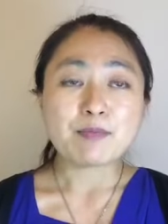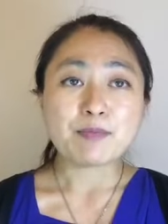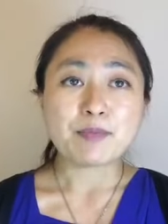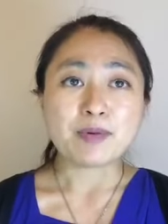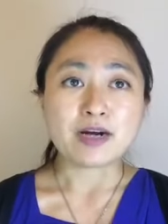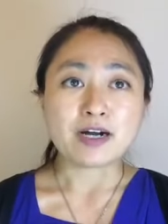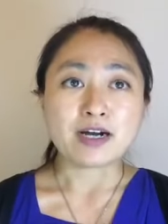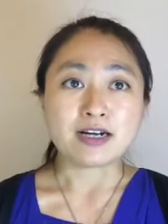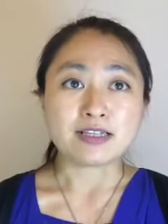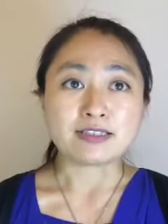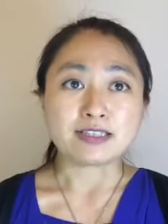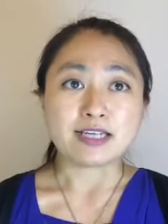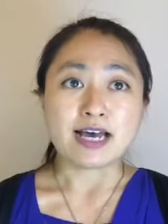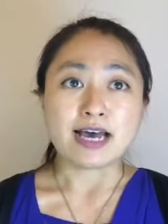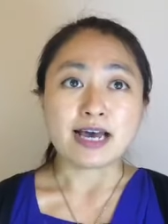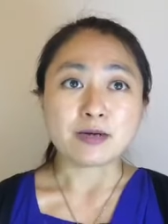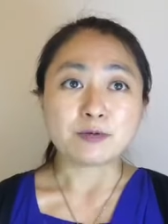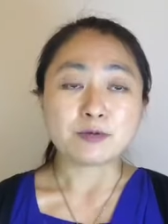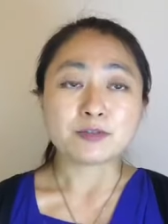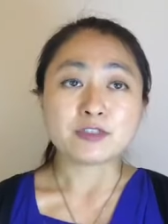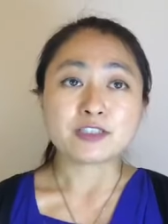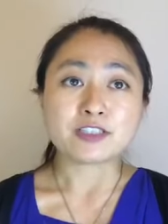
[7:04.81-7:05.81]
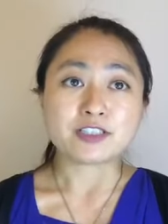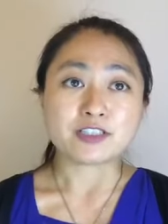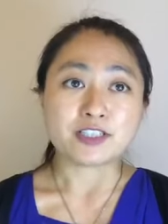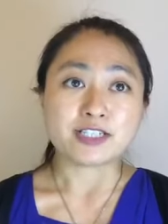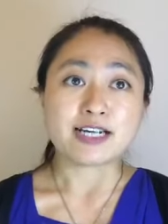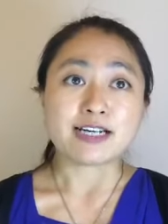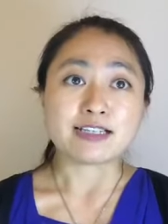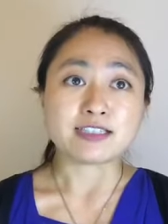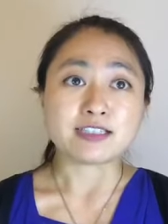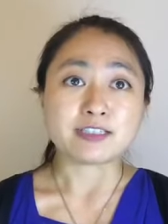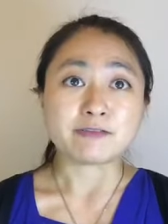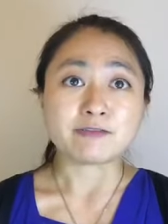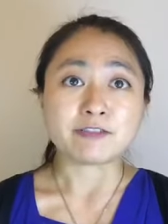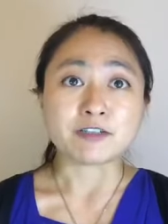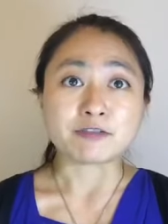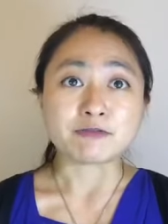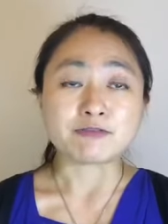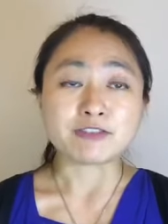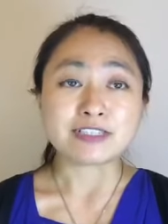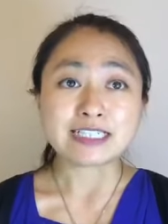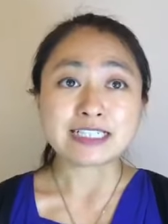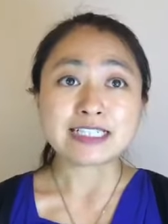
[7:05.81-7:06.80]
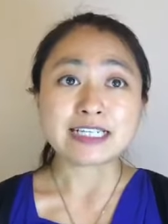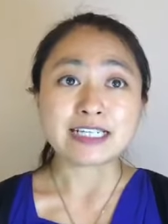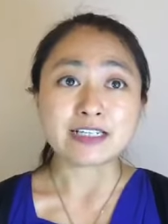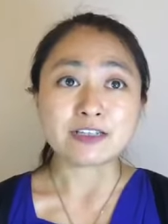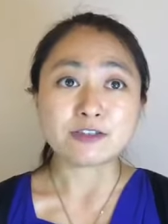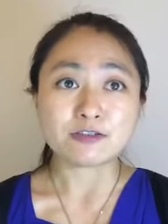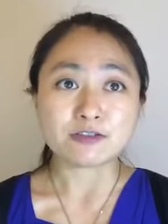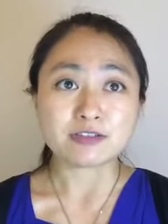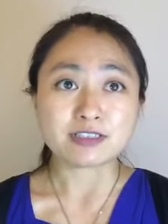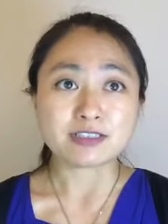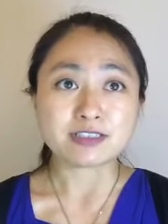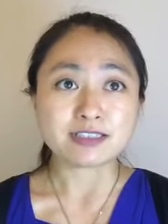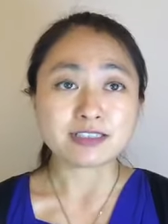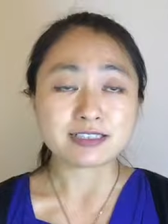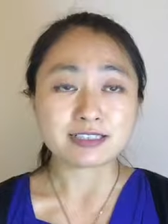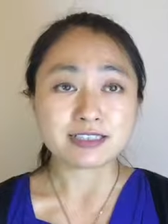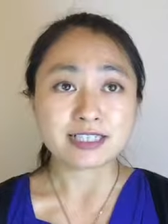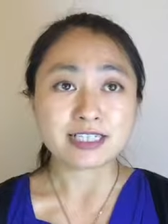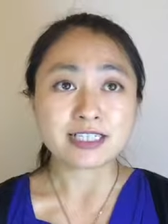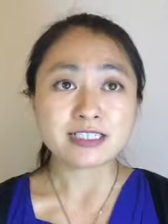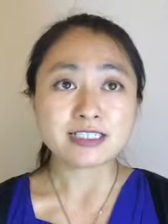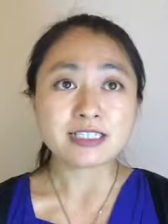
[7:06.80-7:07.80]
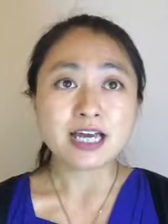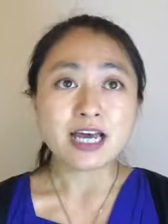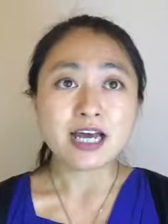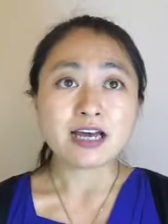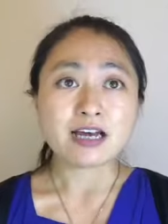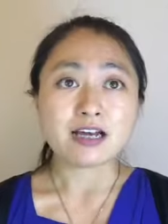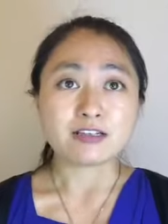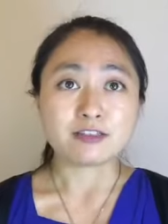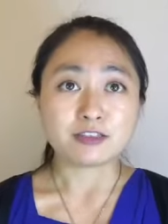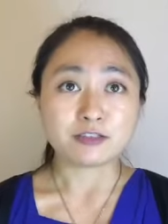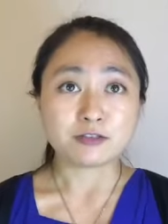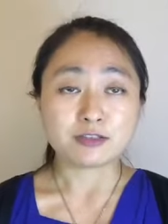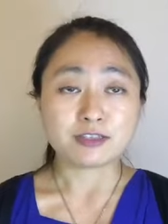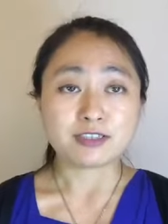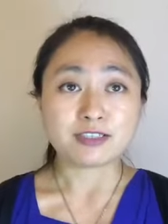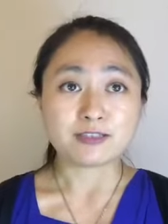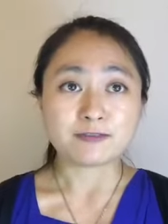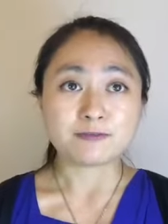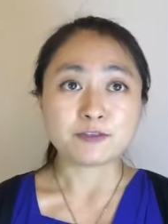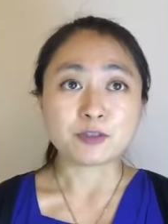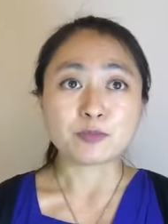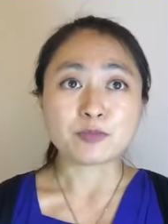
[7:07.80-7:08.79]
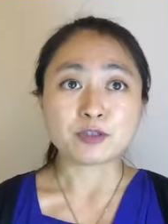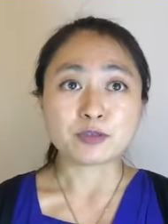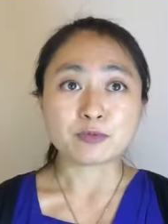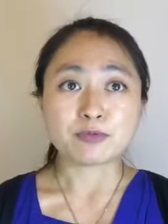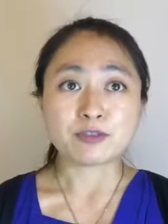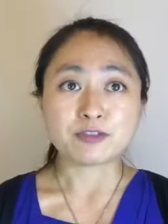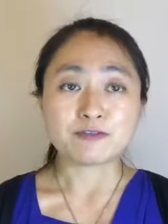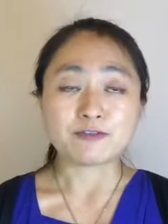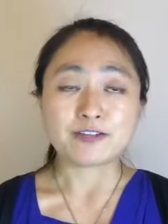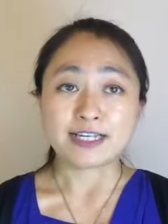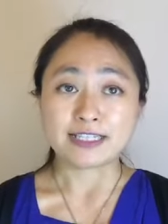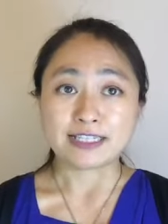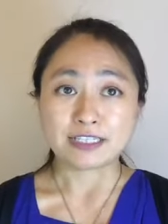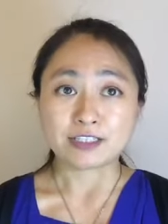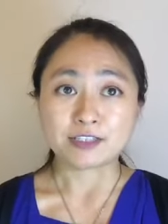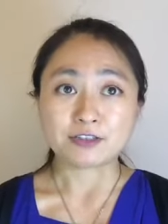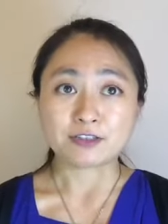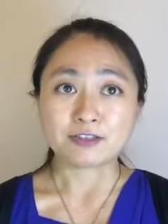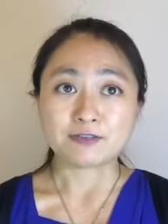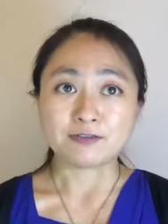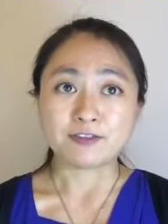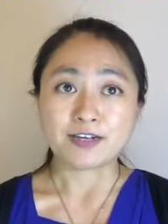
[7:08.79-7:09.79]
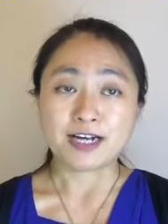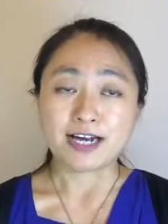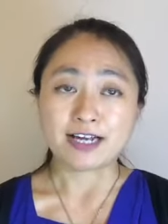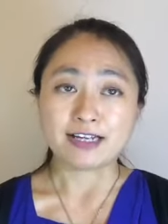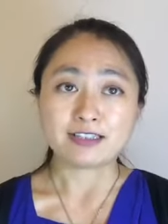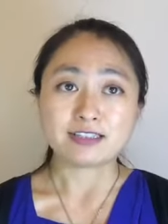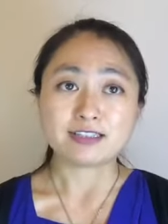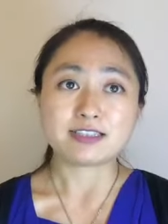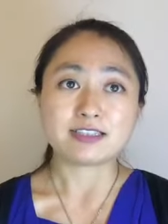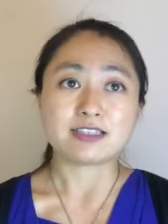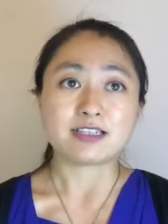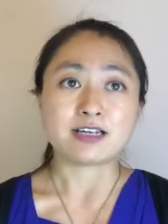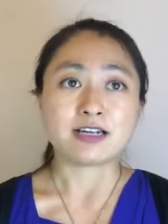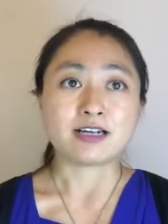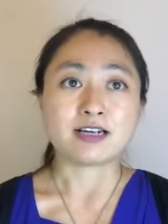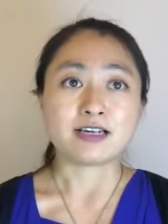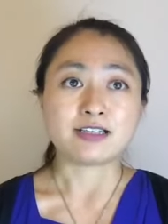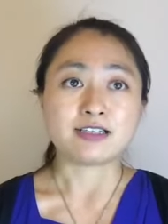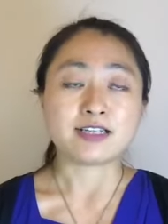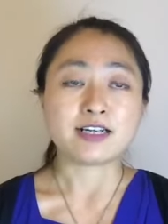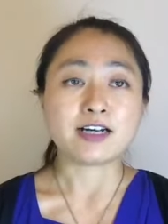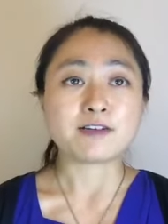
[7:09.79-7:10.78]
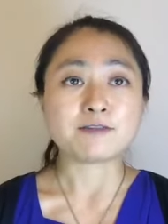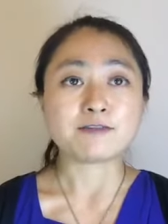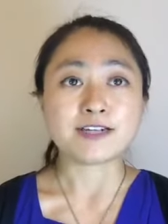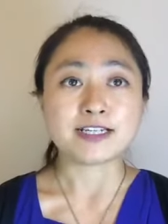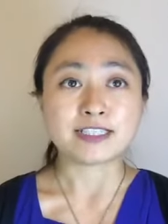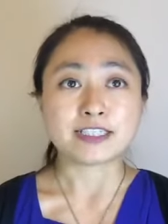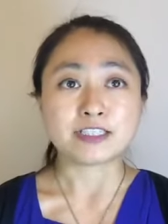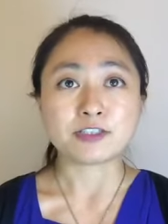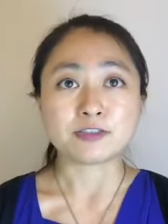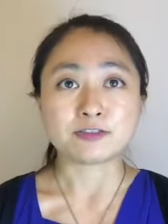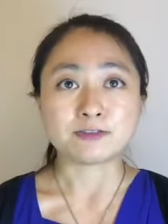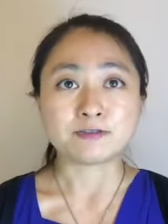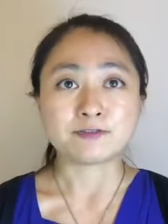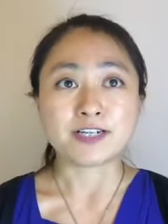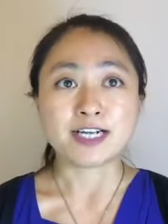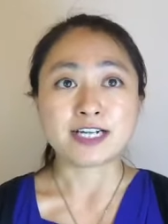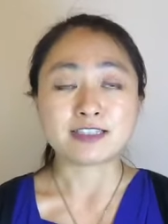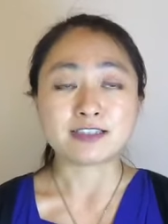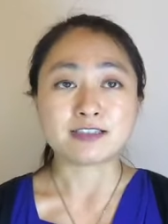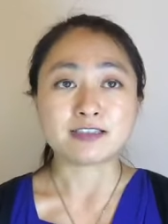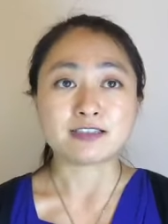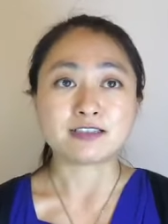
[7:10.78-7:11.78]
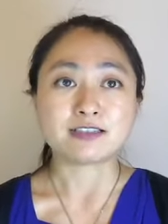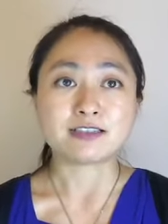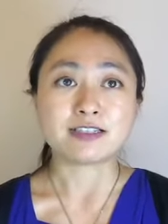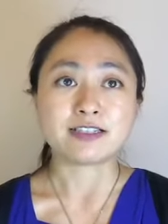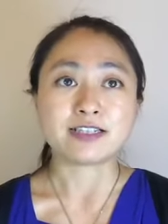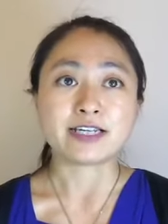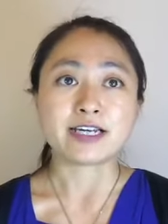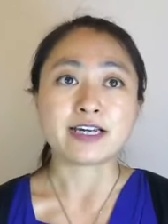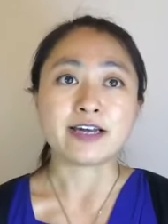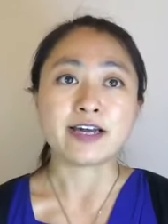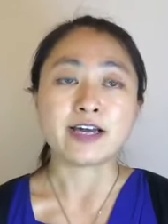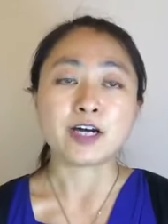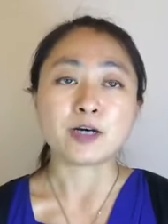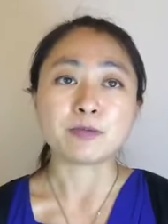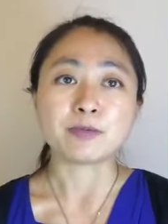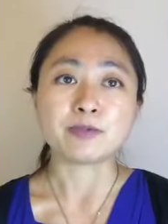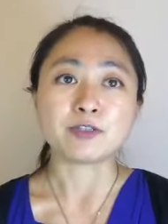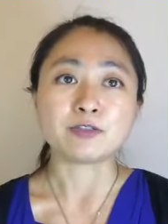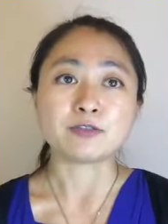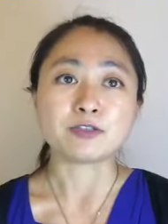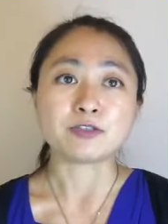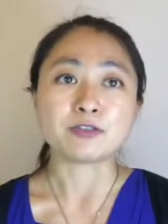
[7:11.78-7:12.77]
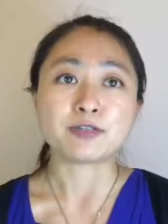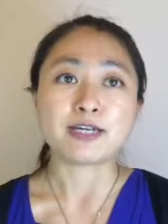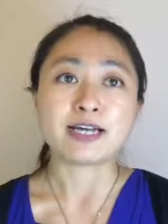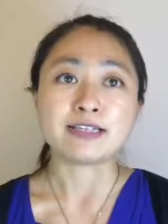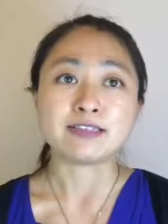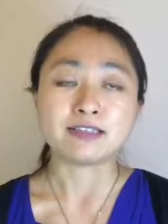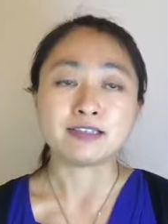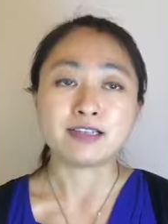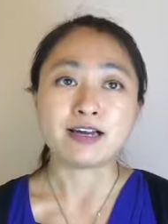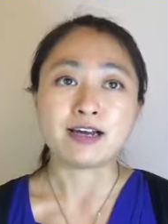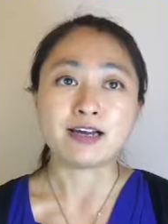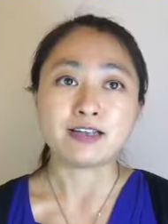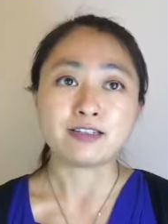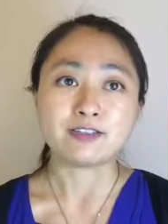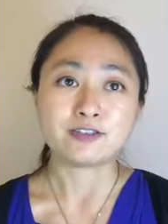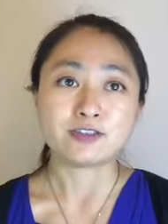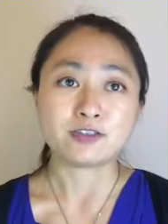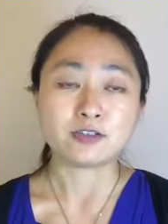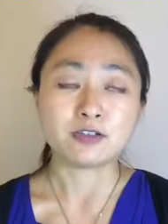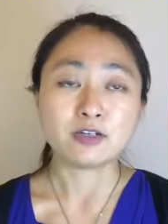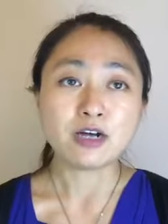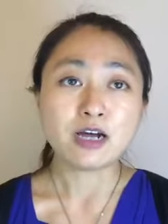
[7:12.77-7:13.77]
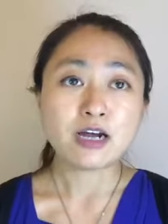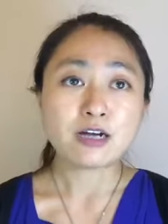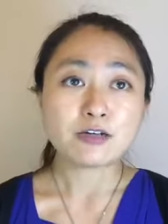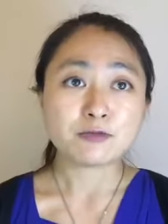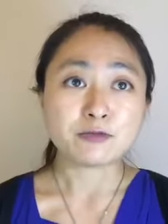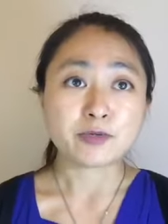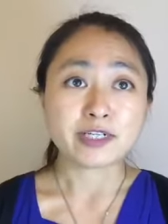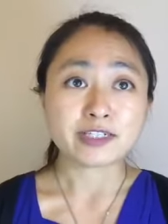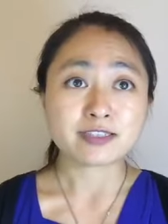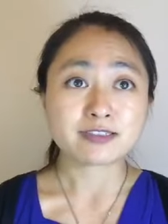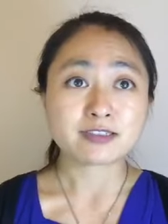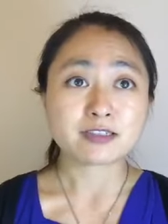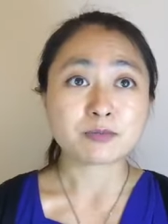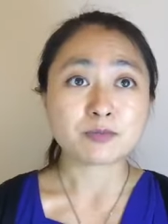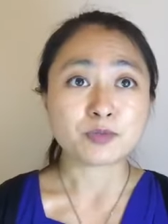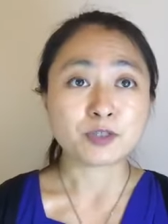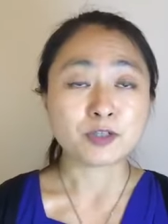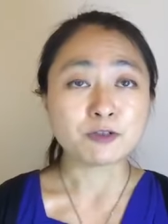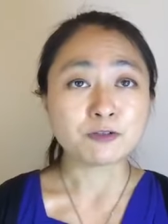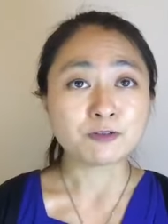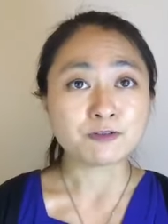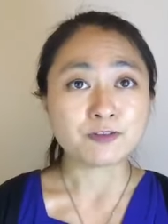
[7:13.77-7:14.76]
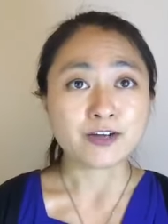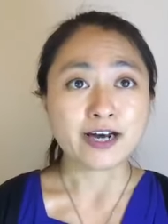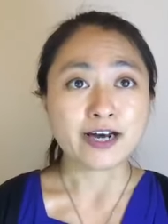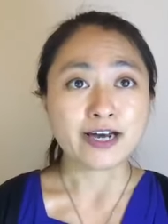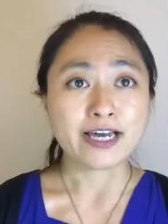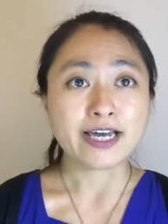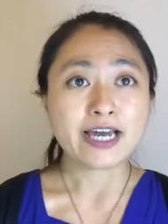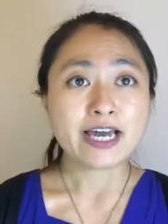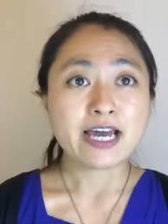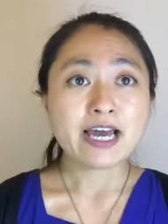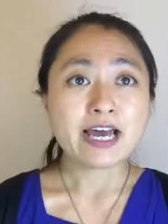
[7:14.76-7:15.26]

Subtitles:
But I would suggest, if you're really interested in, do seek for proper financial advice. There are financial advisors, they can help you to analyze your risk profile.